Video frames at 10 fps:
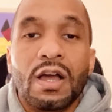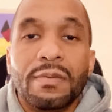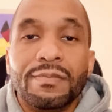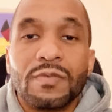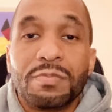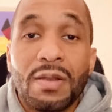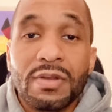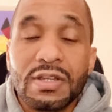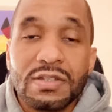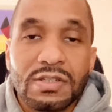
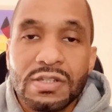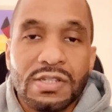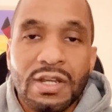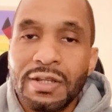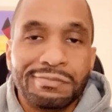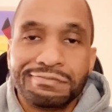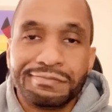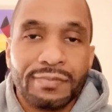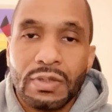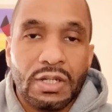Republicans in the Senate,
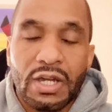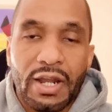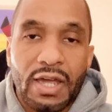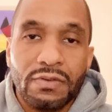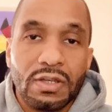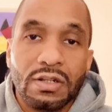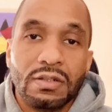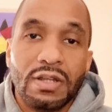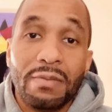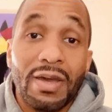they're not having it.
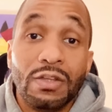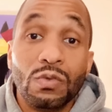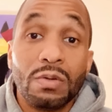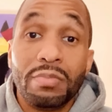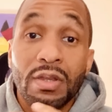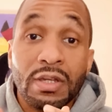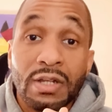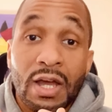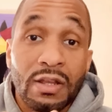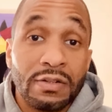They may do $1 billion.
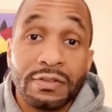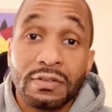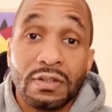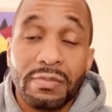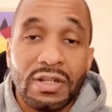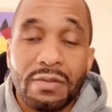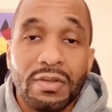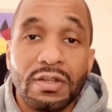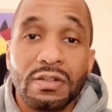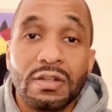I mean, not
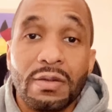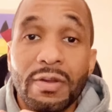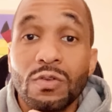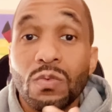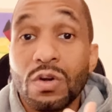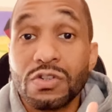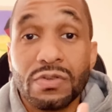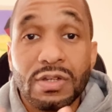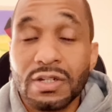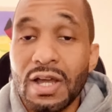billion. They may do $1
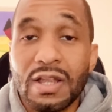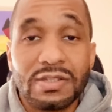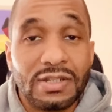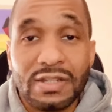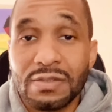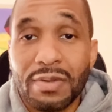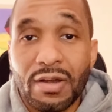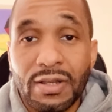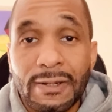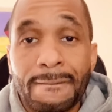trillion, and that's
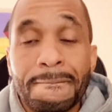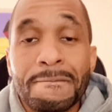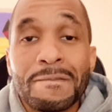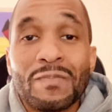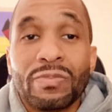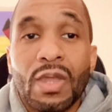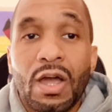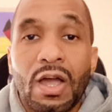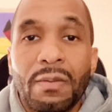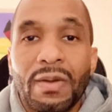about it.
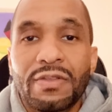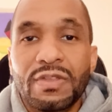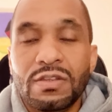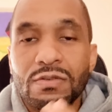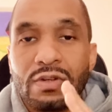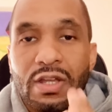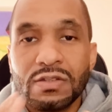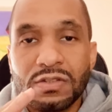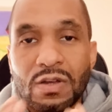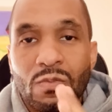I think you'll get
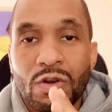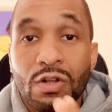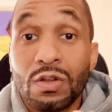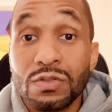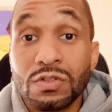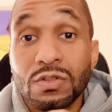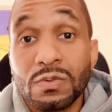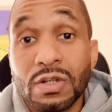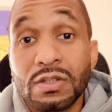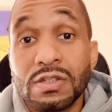somewhere closer to
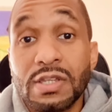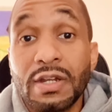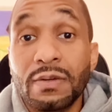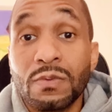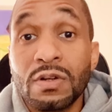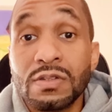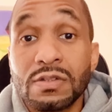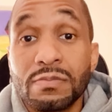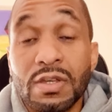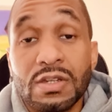what the Senate wants
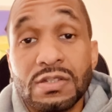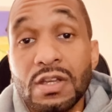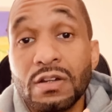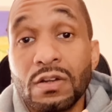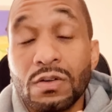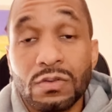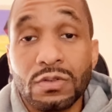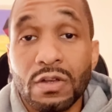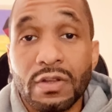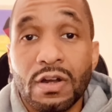because they're going to hold
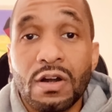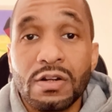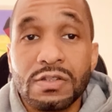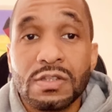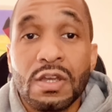all the cards.